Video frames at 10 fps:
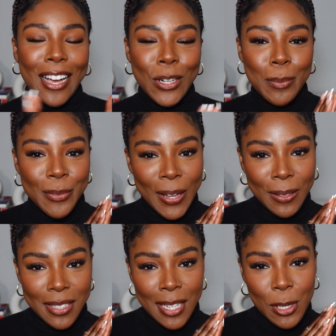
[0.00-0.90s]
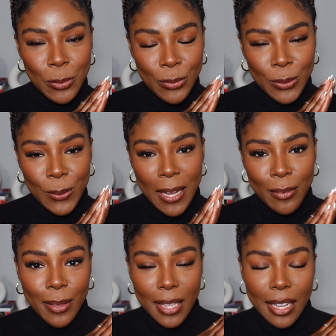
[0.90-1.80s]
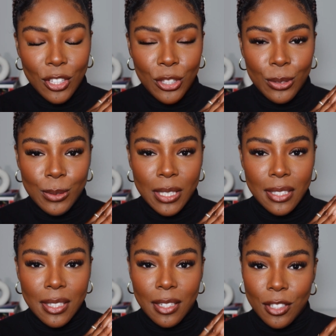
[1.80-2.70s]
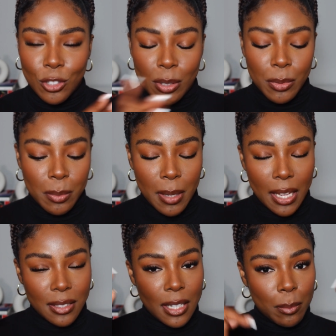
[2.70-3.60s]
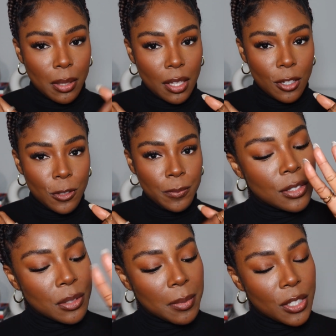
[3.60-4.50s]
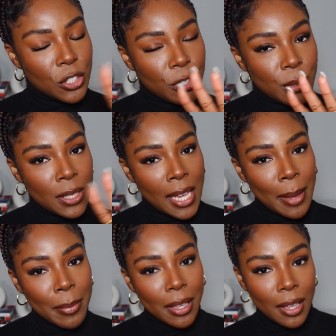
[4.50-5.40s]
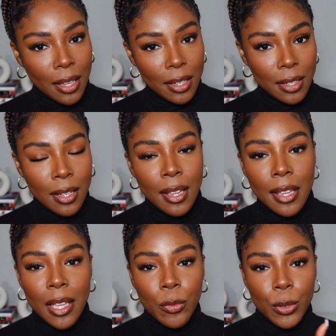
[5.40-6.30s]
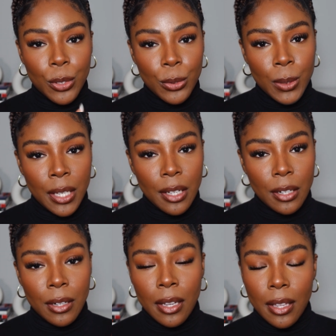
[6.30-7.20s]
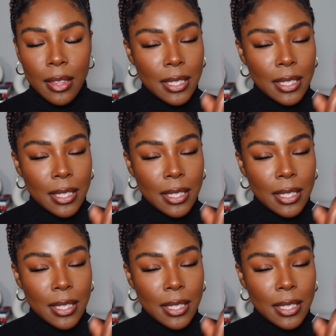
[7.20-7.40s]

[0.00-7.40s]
hope you found this helpful. Everything I use is in the description box down below, so make sure you tap in. If you're new here, hit that